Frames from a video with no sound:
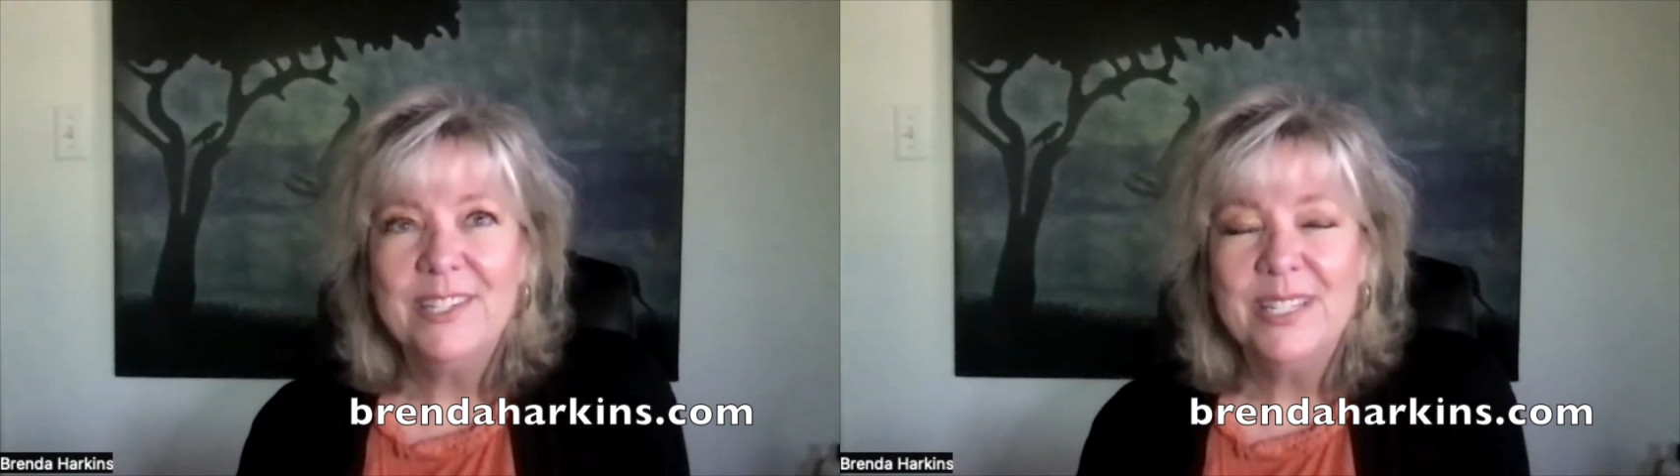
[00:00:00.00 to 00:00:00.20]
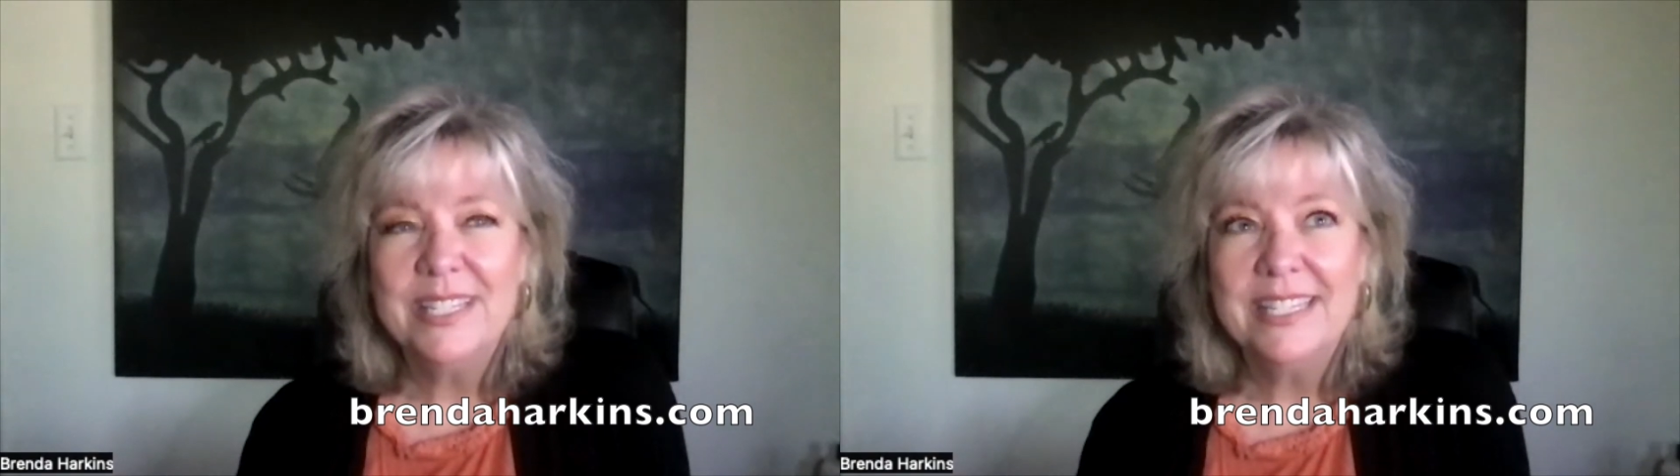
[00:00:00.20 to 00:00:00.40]

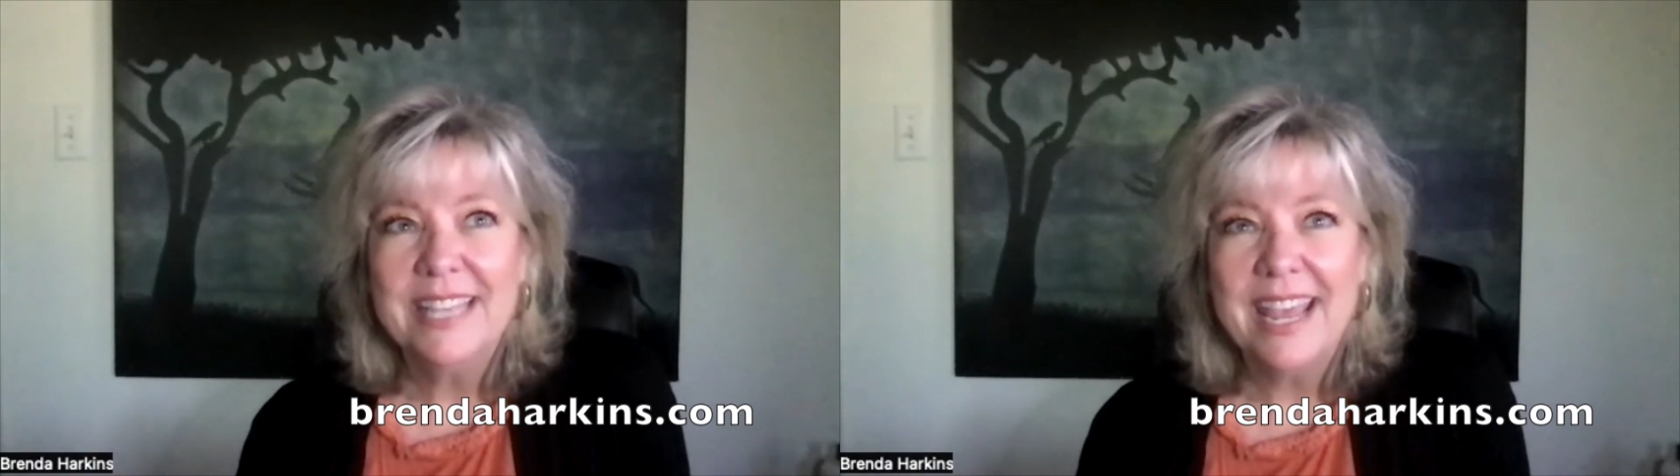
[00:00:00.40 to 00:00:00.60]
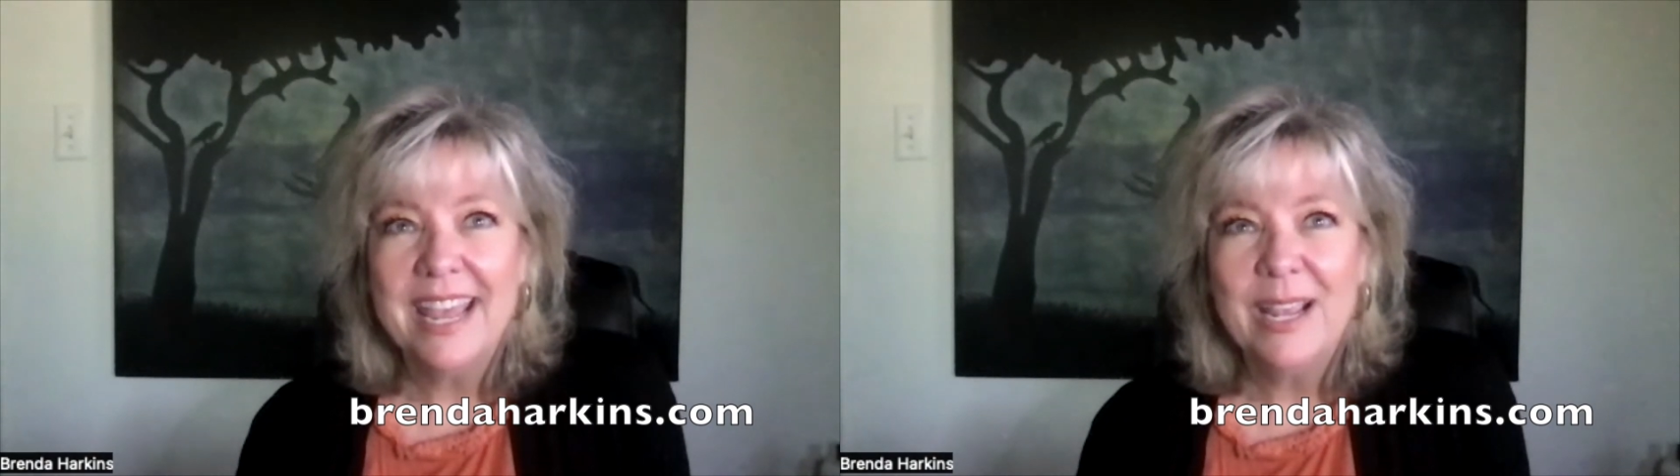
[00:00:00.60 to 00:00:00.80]
just
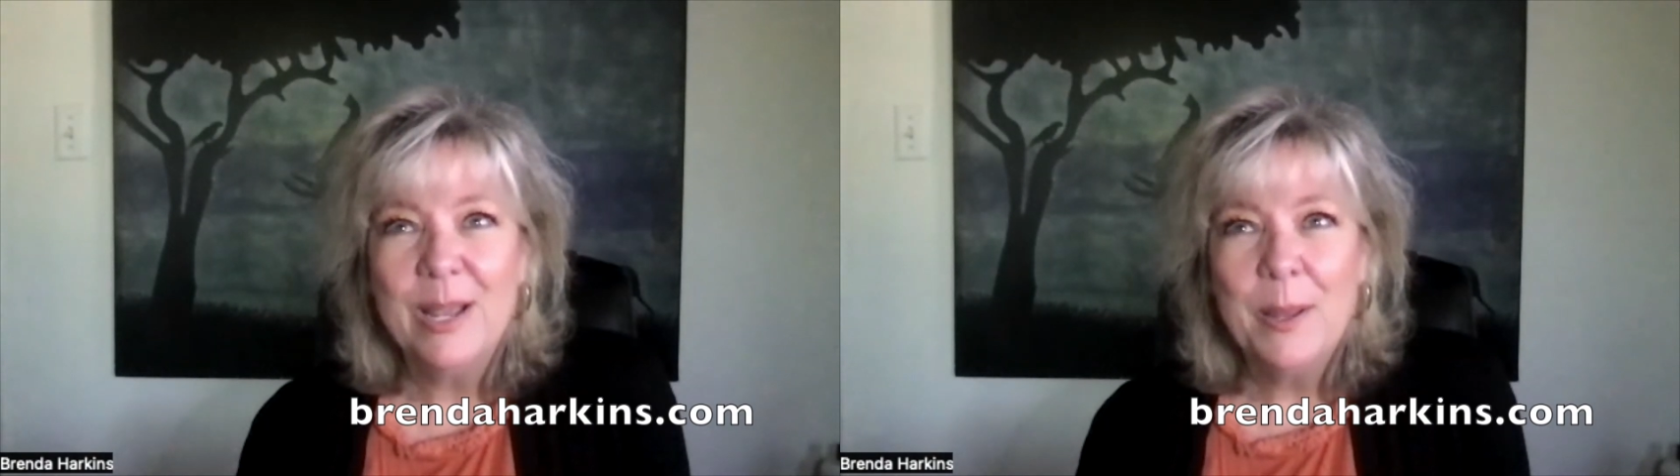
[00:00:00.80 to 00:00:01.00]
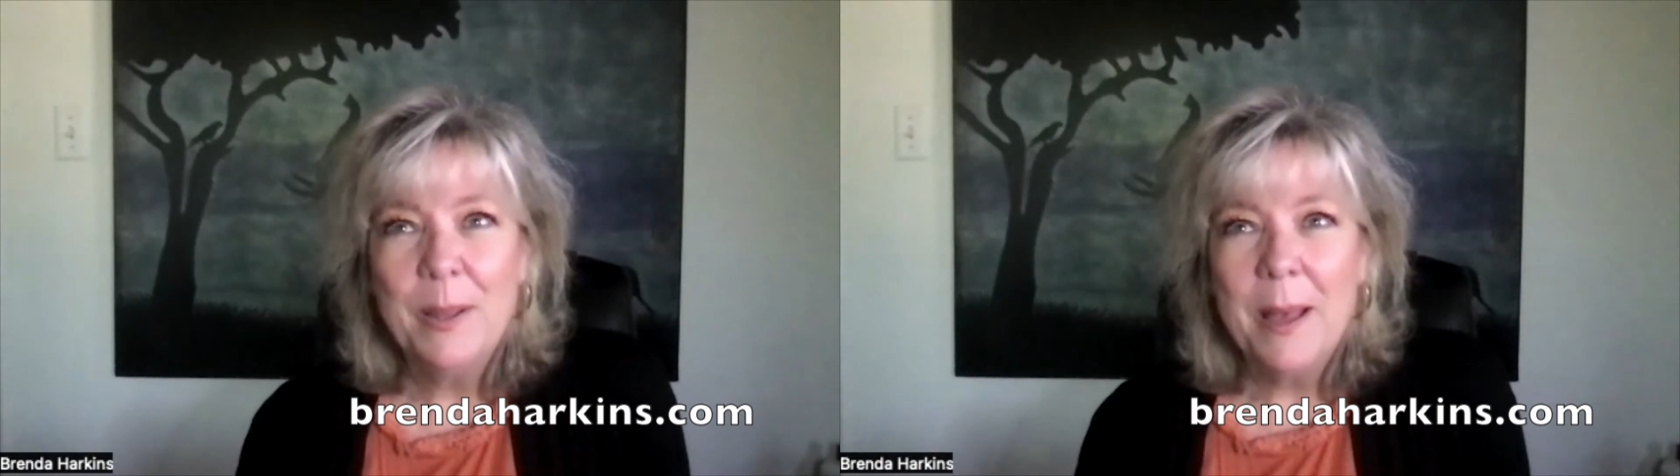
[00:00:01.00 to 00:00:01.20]
say
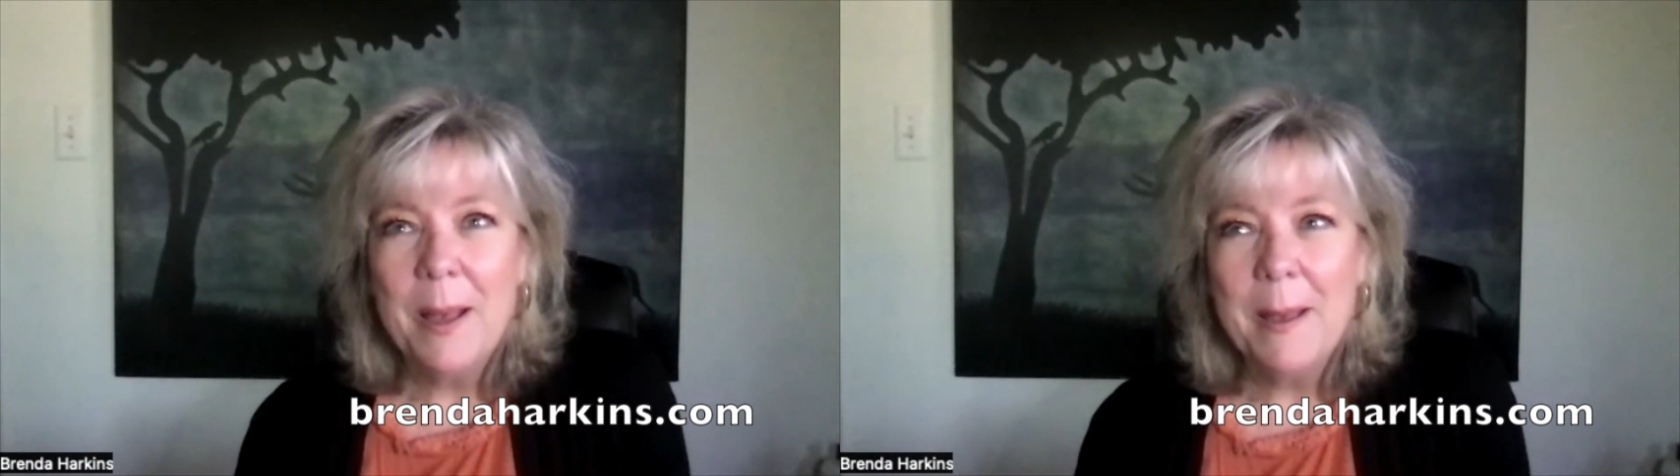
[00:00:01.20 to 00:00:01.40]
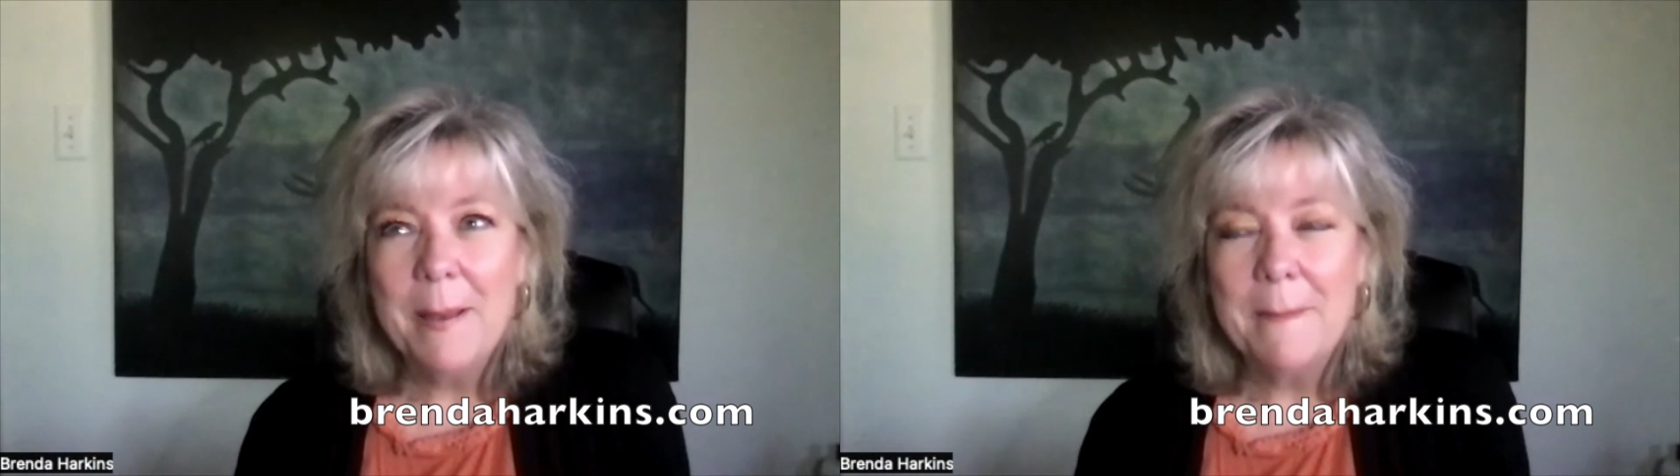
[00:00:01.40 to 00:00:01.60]

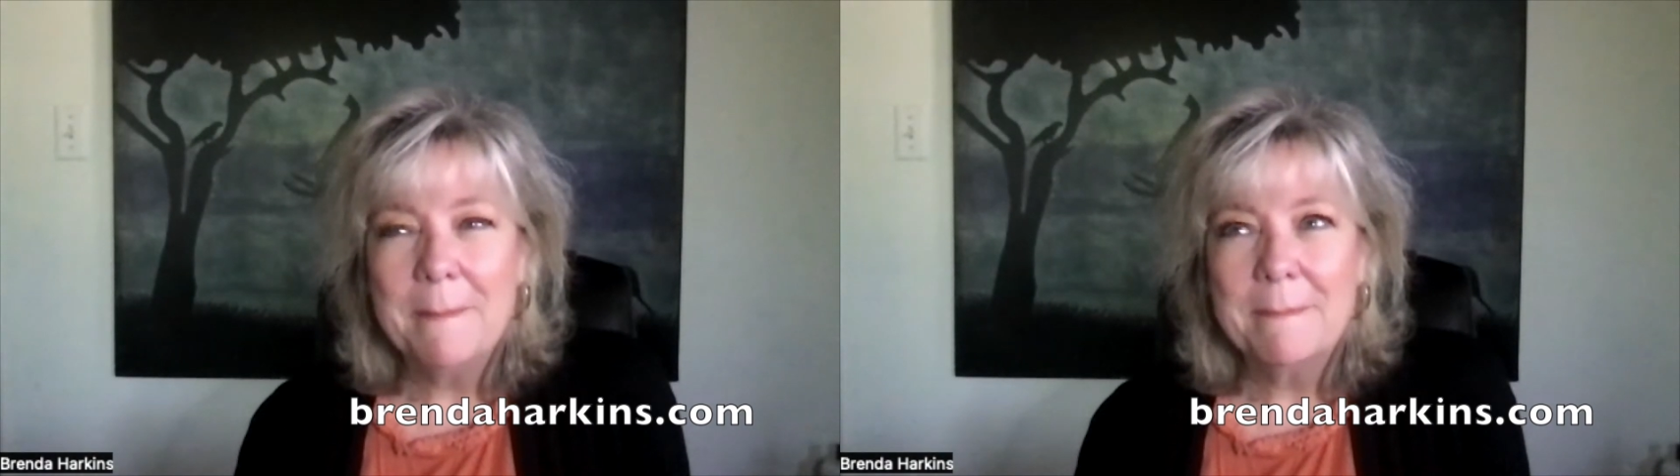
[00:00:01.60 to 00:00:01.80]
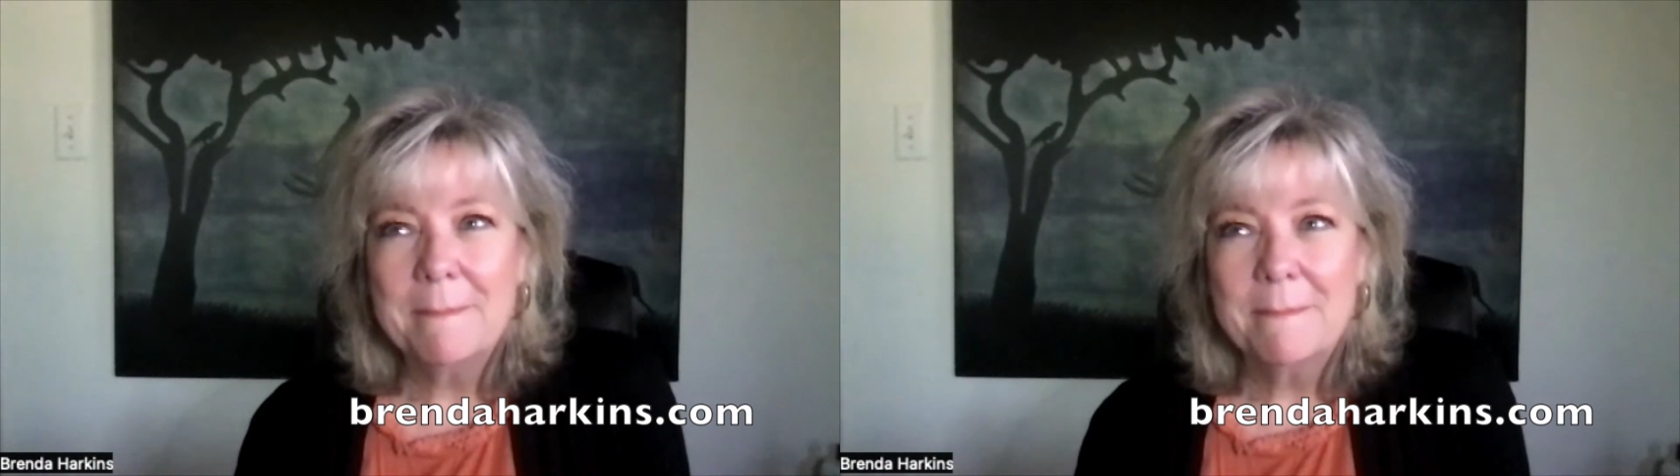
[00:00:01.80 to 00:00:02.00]

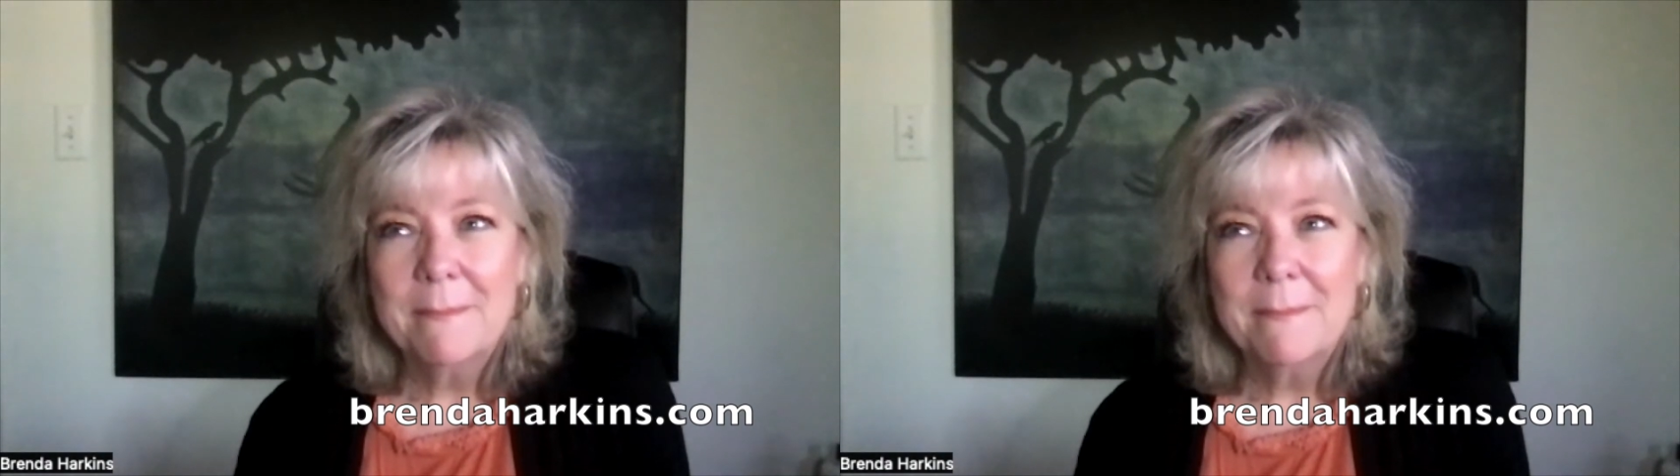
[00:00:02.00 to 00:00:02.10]
um,